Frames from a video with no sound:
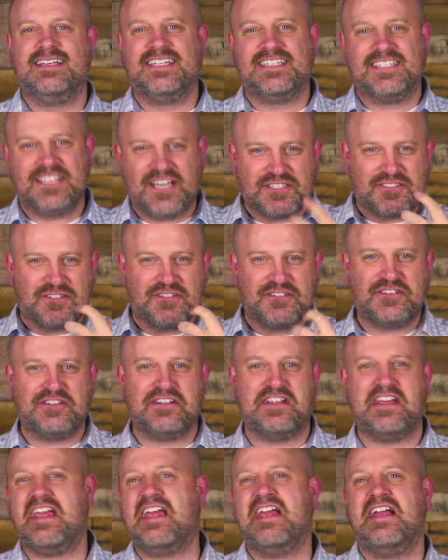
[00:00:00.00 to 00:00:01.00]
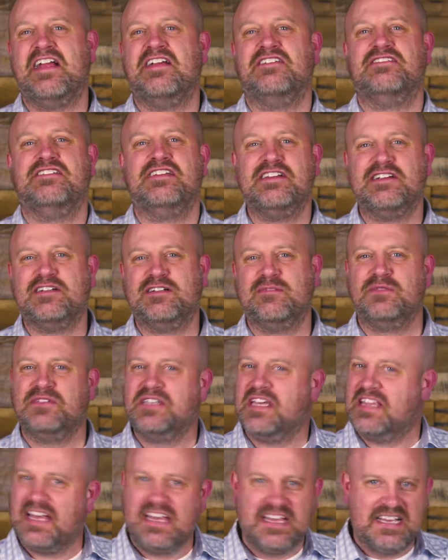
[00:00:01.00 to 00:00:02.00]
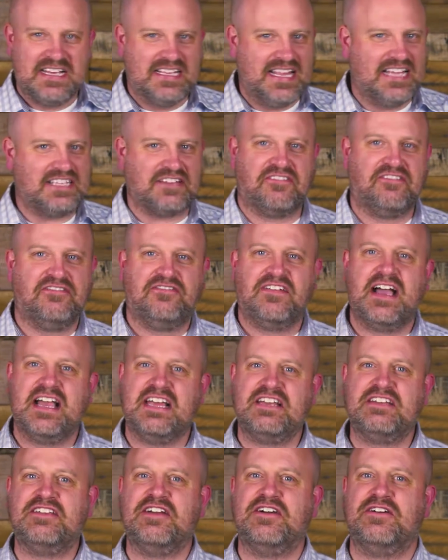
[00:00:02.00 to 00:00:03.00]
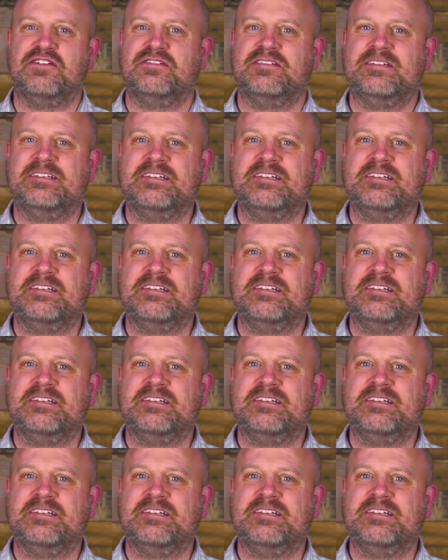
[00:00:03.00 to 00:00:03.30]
tussles your hair, and you hear him say, "That's a fine goat."